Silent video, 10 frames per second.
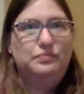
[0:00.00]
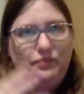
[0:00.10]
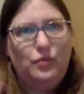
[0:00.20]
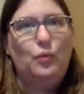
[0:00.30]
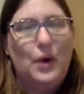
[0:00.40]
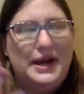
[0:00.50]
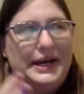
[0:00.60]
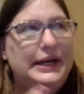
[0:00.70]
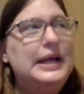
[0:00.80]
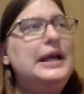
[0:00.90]

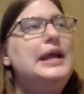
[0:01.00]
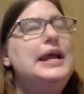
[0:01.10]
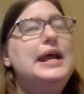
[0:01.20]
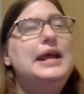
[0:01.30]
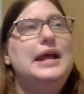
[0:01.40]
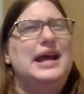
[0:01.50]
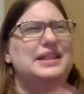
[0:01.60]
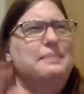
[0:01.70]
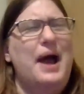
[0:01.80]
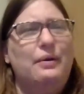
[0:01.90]
wedding. And
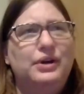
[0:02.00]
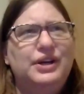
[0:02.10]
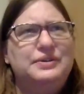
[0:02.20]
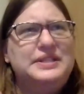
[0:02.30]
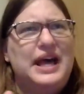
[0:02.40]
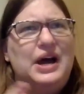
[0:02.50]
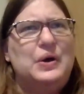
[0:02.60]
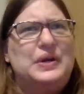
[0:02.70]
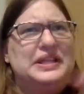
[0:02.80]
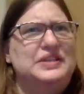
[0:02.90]
the power goes
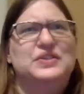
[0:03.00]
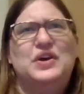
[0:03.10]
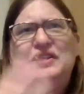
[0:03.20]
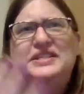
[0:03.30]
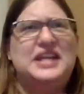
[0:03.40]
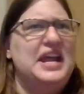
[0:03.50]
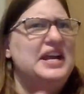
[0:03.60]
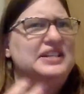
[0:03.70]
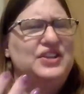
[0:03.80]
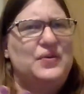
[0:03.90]
out, and there's all this
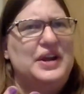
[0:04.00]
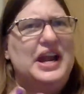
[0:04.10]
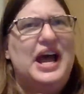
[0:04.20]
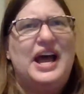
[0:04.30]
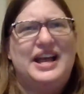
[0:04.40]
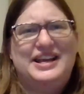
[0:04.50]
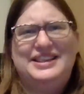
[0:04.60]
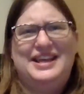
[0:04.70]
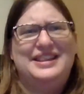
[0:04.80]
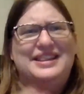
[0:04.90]
chaos going on, and
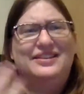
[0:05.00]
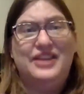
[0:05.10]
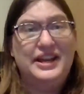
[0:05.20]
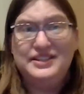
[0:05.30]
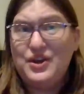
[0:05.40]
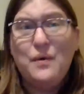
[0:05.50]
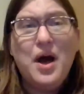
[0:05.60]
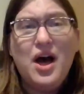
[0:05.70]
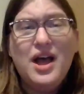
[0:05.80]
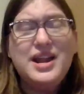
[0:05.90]
then the lights go
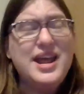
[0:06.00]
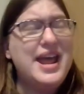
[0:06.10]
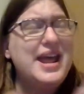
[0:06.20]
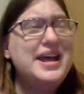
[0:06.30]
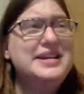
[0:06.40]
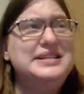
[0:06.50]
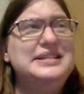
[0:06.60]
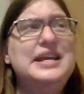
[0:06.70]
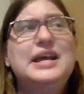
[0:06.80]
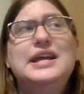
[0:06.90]
on,
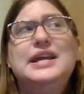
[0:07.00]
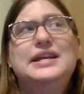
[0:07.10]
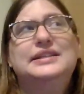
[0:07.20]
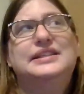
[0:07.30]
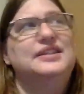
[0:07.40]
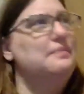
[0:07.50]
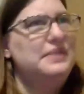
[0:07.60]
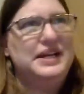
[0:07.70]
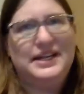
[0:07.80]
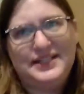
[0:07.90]
and
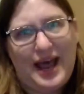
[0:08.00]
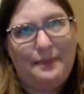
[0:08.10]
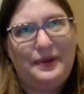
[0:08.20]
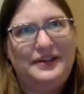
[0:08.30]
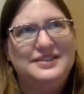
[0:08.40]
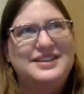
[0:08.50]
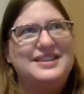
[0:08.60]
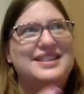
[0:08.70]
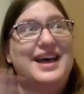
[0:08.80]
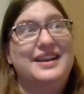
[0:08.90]
something has happened,
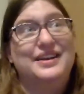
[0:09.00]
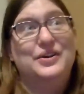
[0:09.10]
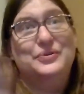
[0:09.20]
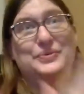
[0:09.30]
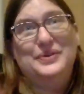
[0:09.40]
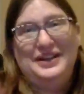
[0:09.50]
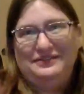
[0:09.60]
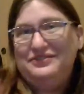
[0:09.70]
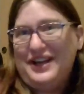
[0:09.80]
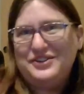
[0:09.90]
and then it
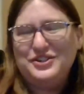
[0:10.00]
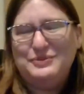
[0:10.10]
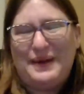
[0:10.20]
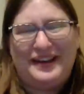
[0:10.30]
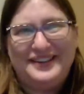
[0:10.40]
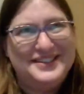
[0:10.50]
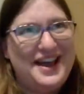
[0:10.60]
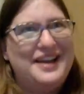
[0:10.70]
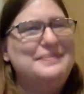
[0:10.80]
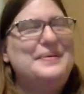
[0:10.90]
flashes back in
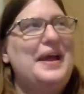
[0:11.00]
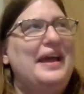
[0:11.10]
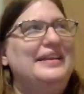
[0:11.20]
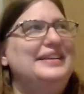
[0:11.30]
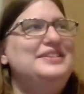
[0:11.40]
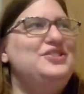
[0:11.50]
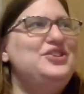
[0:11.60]
time. And it's